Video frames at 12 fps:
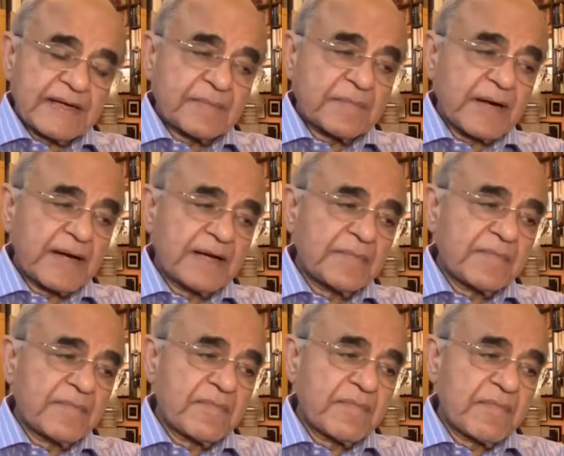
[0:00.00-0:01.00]
my
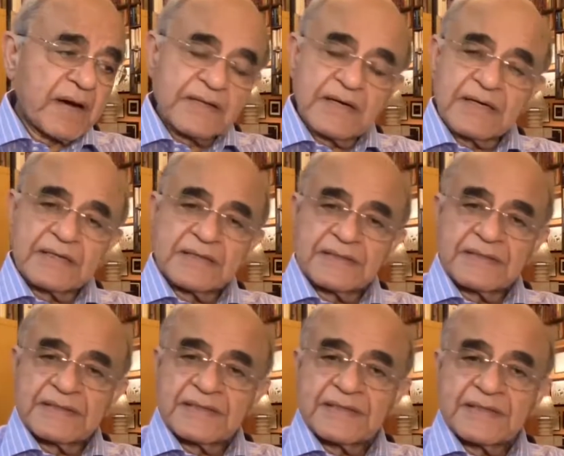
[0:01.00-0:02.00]
mother
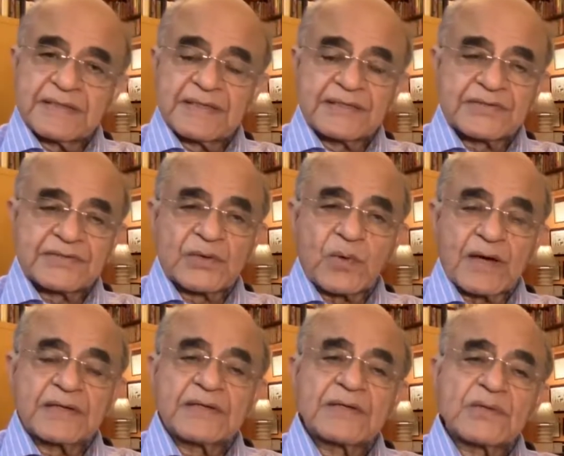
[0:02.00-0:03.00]
is the
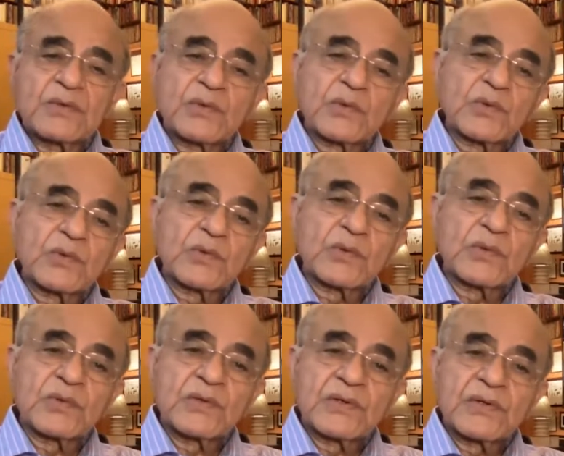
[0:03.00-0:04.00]
one who
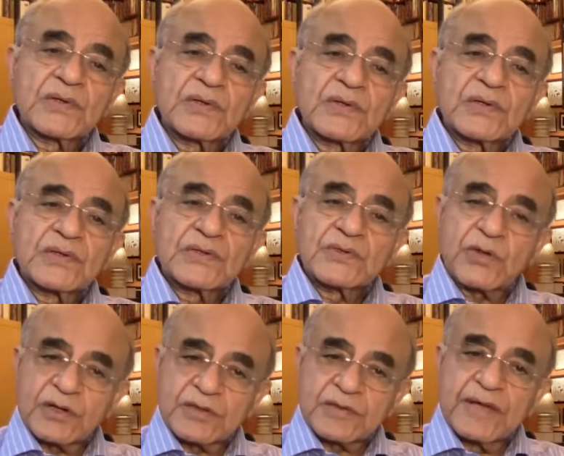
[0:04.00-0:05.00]

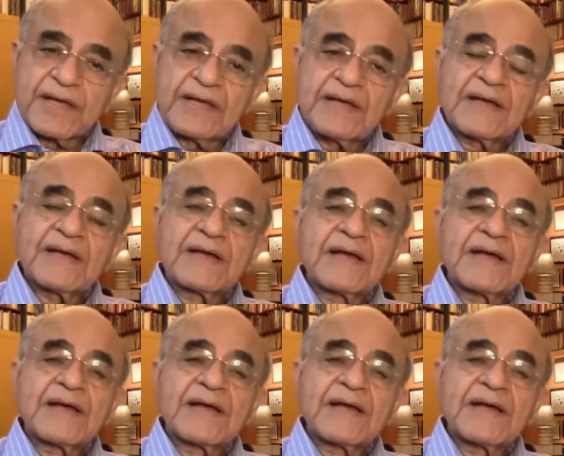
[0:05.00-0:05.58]
taught me